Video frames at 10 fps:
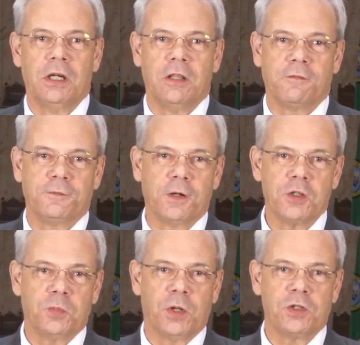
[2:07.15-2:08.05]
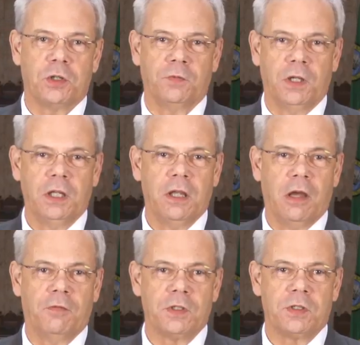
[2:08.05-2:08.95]
the first budget of any
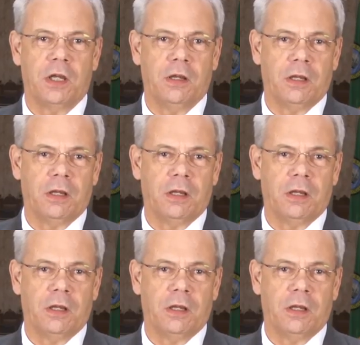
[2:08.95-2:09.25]
of its